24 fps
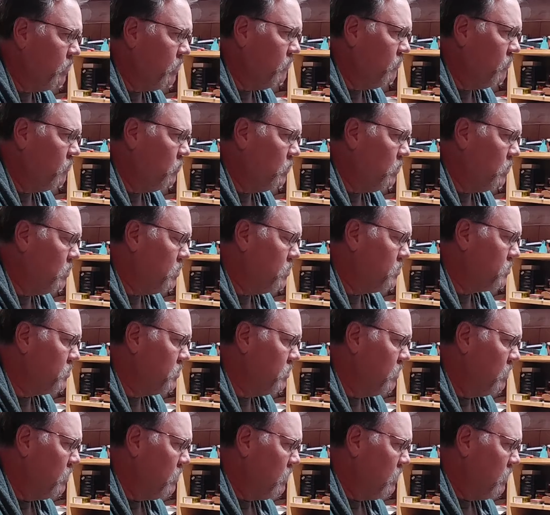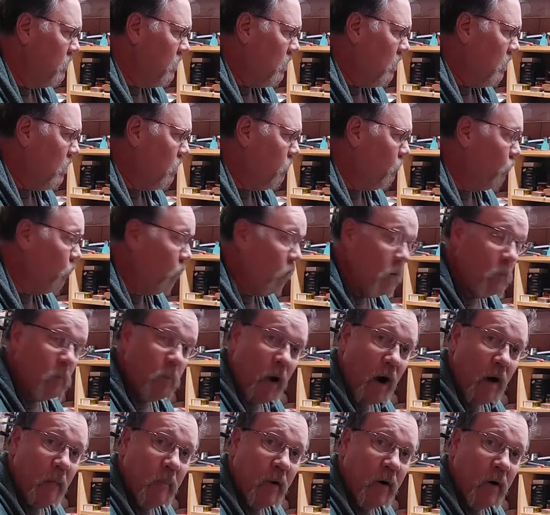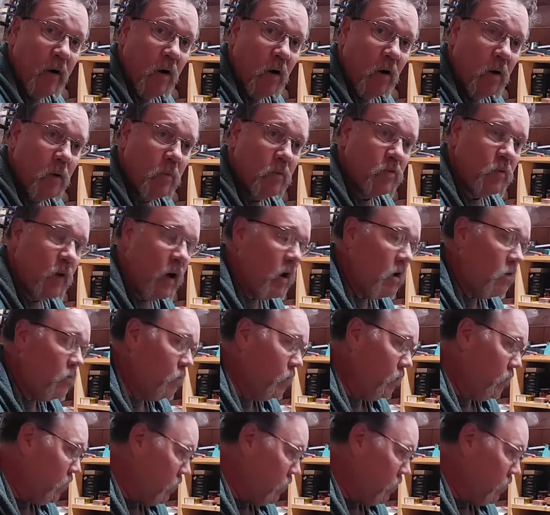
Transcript: it was, from Primary Arms right off of their